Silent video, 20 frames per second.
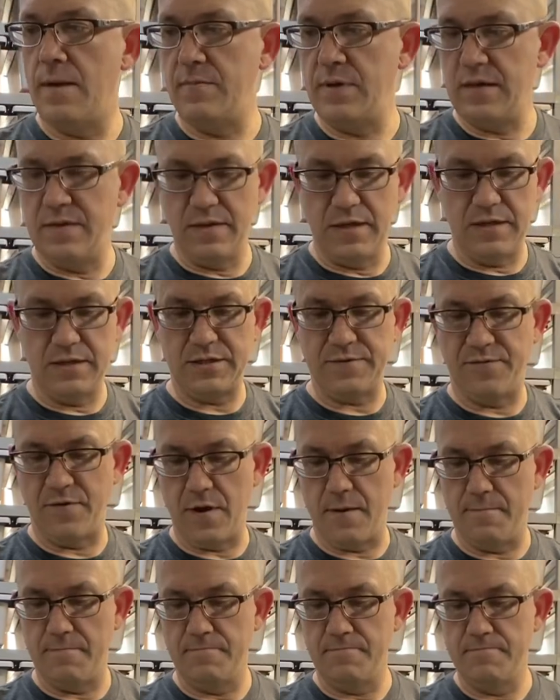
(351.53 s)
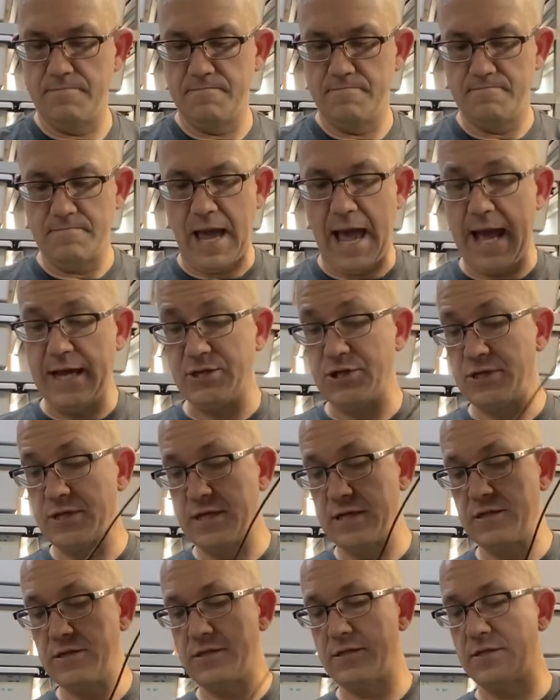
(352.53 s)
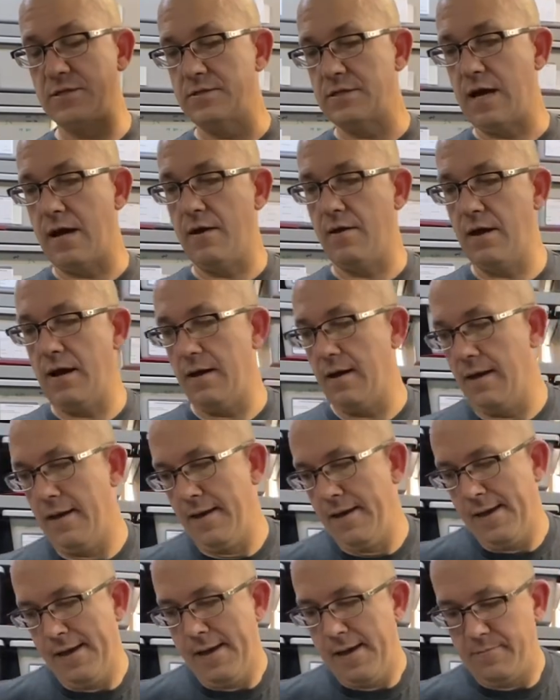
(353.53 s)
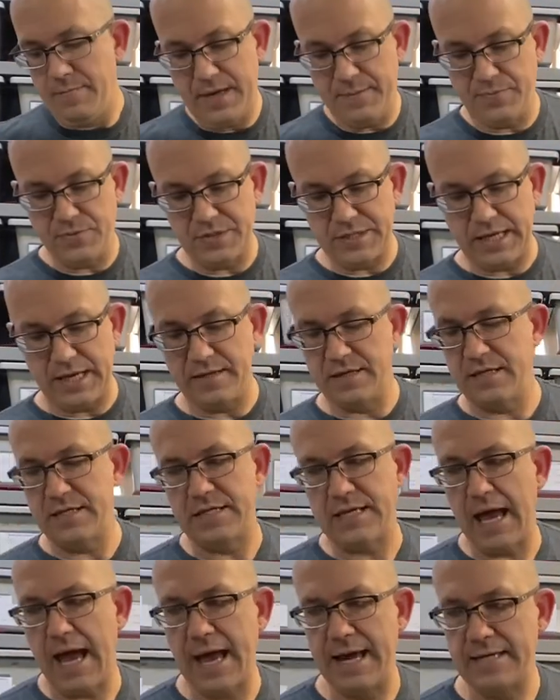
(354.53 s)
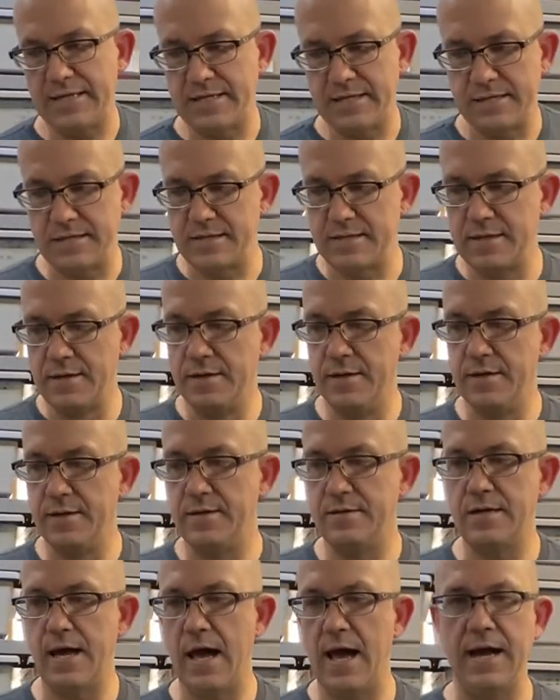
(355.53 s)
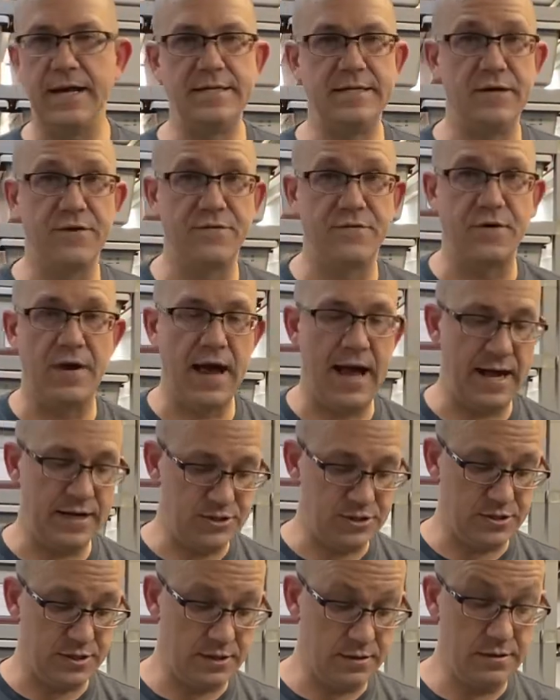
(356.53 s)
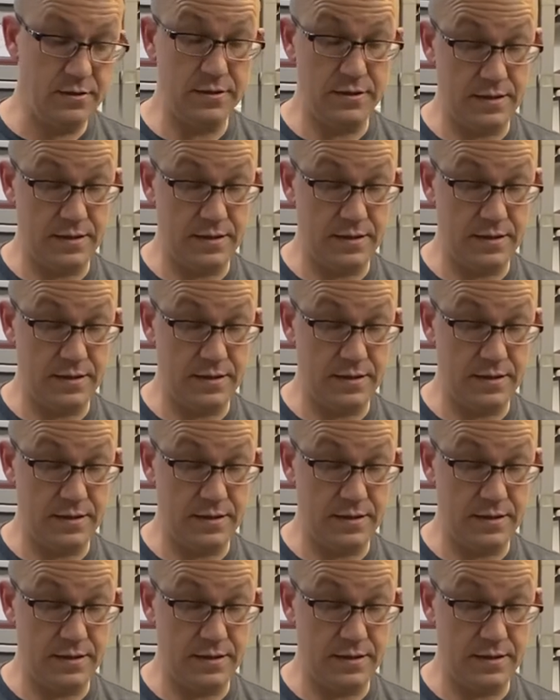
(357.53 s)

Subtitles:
in this, from hatchlings. Now, people say the size is not ideal for a hatchling.